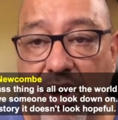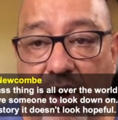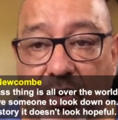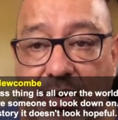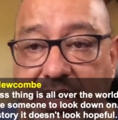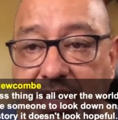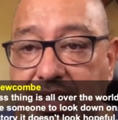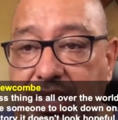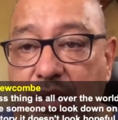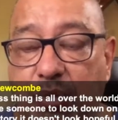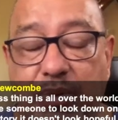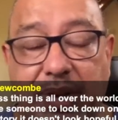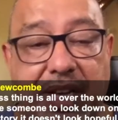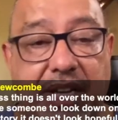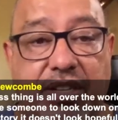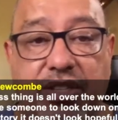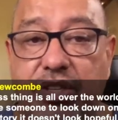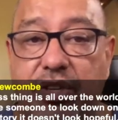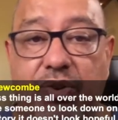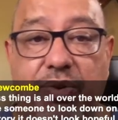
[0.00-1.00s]
only thing we
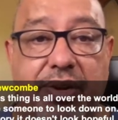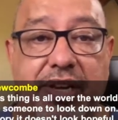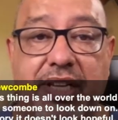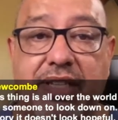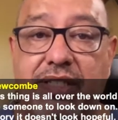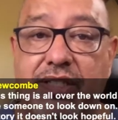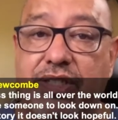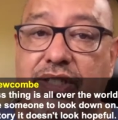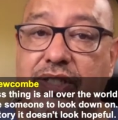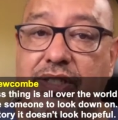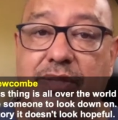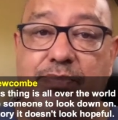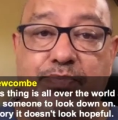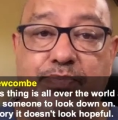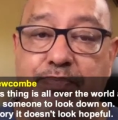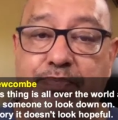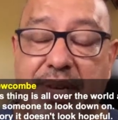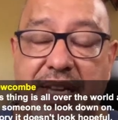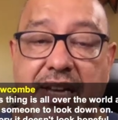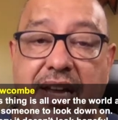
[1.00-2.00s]
can do is just
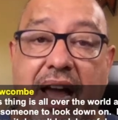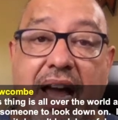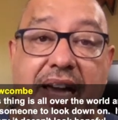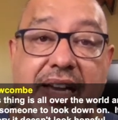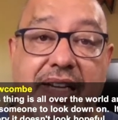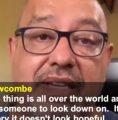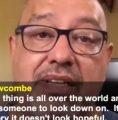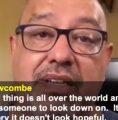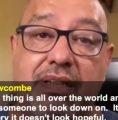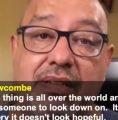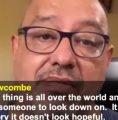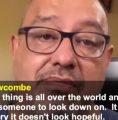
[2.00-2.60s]
be kind